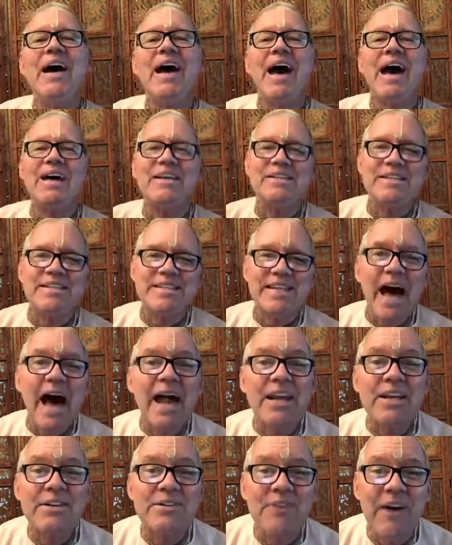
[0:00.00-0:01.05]
had
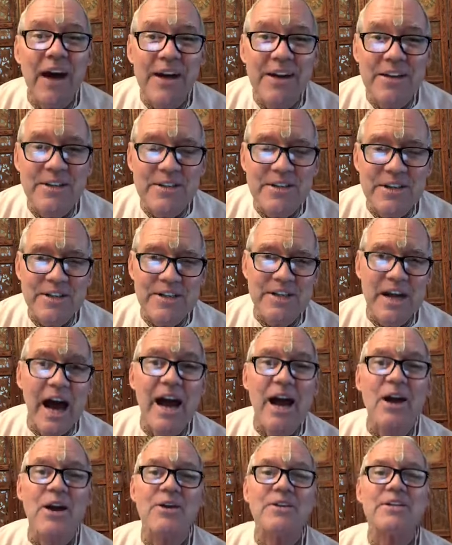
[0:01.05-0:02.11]
satisfied his
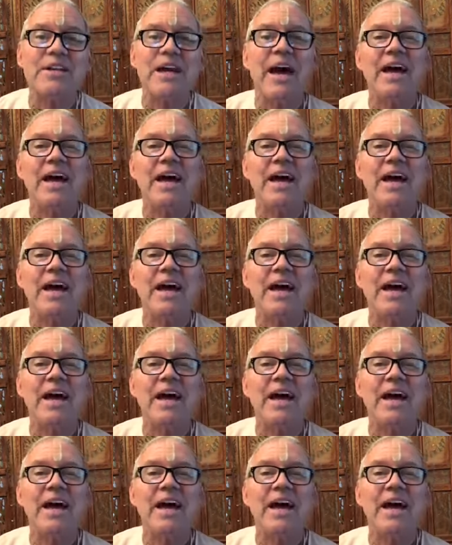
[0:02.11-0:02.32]
desires